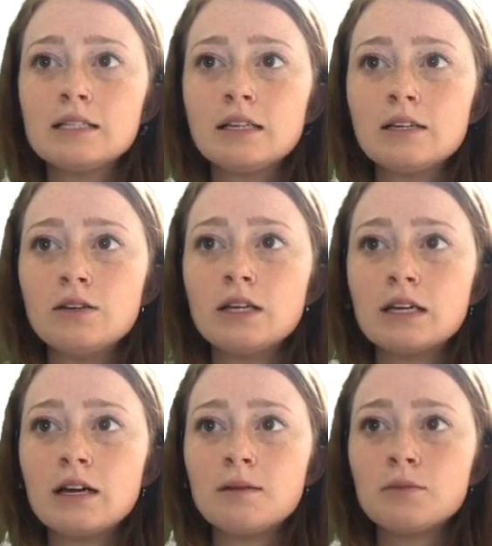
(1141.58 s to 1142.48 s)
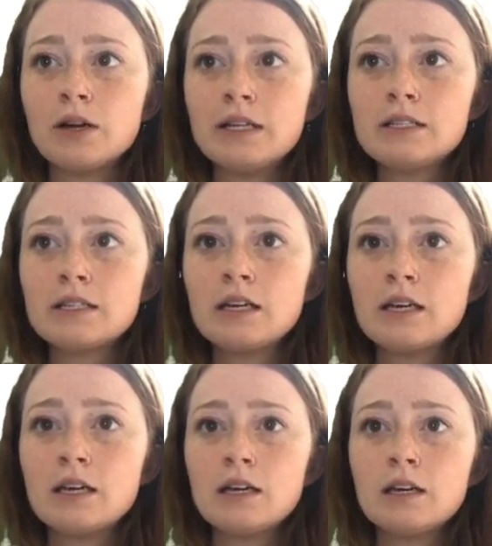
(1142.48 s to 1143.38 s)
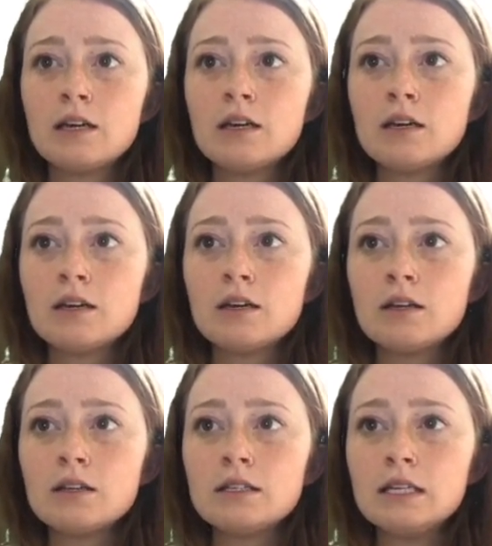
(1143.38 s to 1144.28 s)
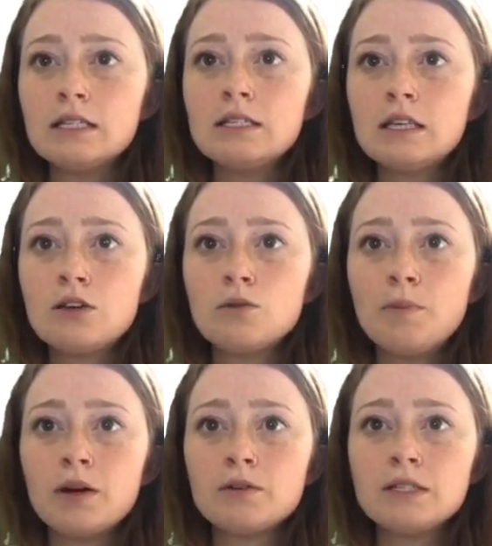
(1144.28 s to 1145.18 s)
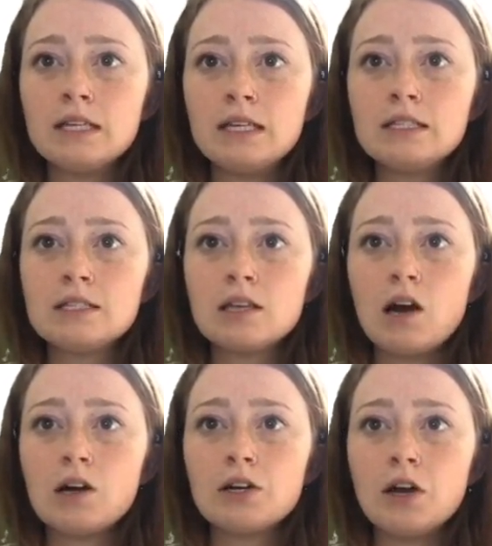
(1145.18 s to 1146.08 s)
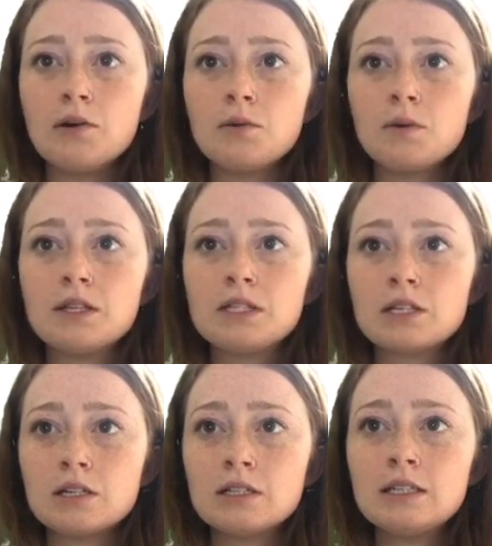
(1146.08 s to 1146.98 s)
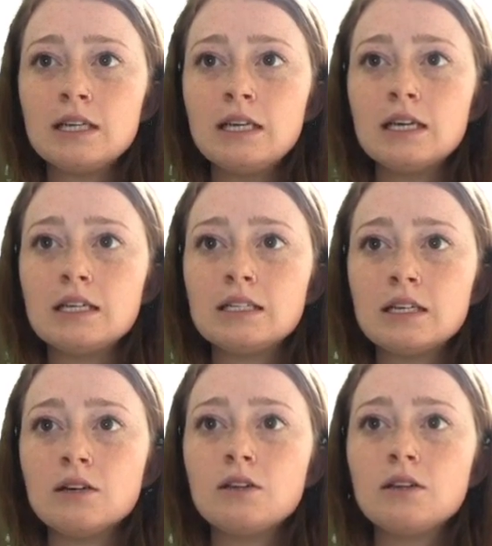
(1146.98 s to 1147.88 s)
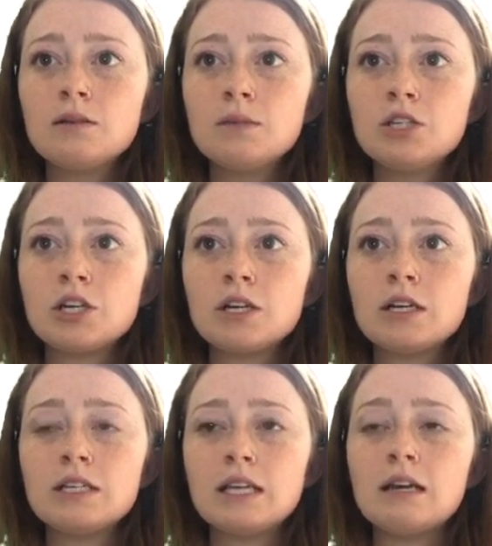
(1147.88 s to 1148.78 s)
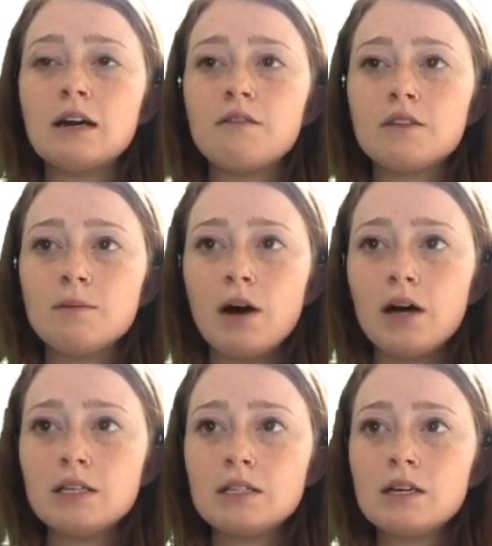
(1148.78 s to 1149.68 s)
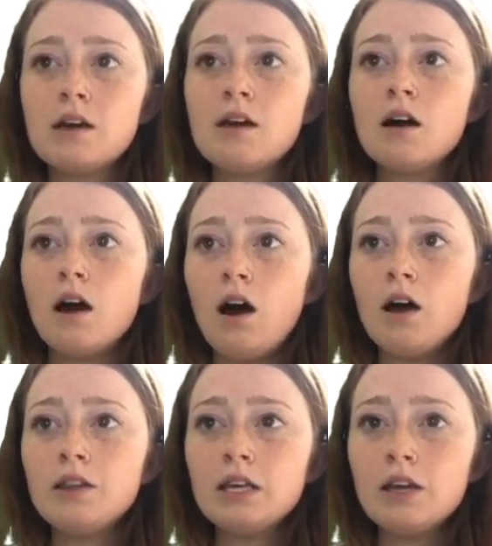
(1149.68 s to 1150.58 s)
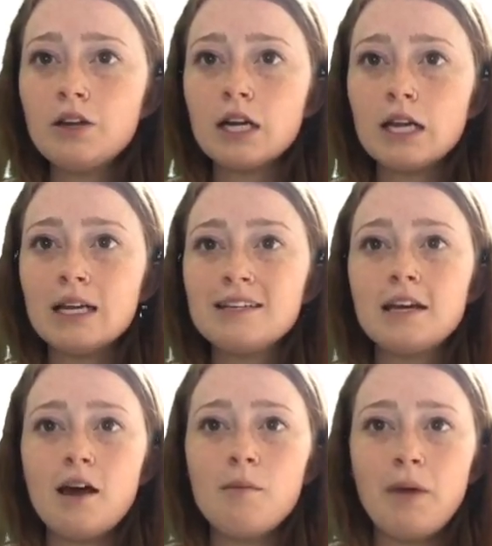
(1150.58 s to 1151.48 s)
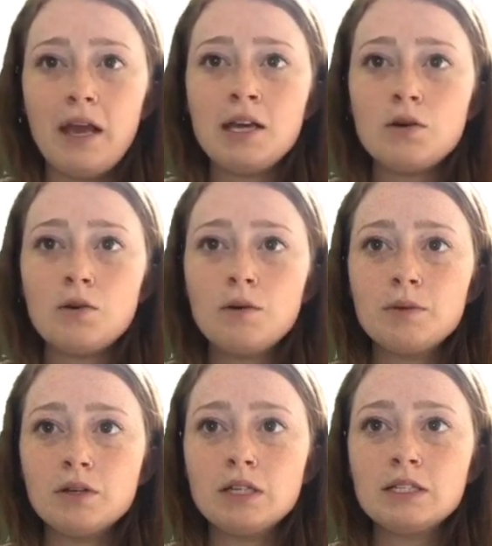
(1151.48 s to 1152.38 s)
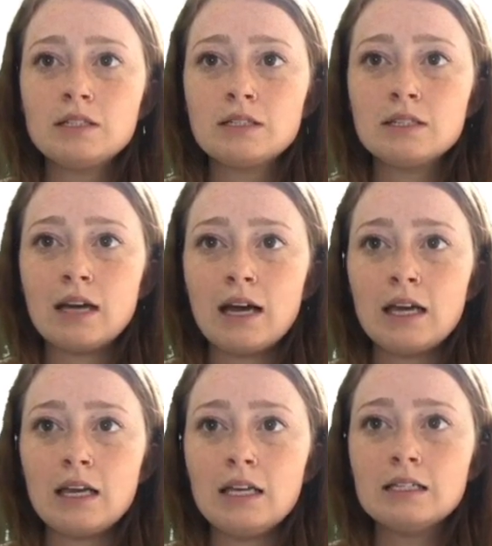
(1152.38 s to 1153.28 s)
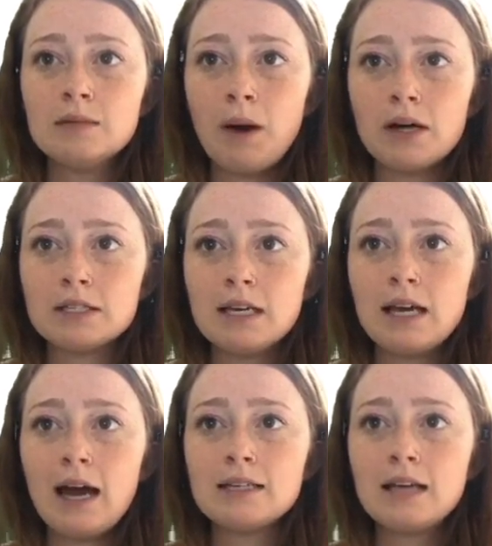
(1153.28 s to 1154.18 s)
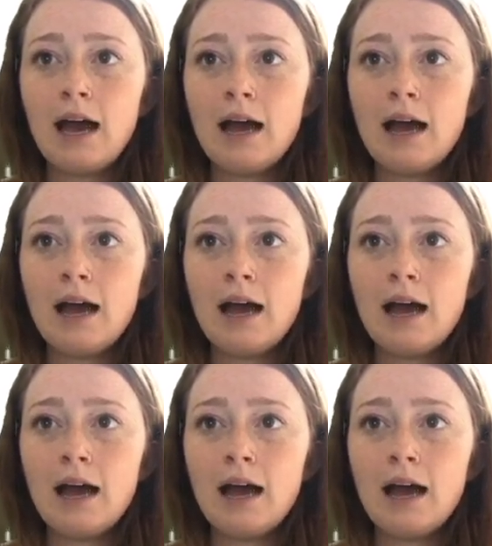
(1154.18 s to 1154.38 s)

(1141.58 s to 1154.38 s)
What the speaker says: little income risk since the coupon receipts are known with certainty until the maturity date of the bond. On the other hand, a bank or building society deposit has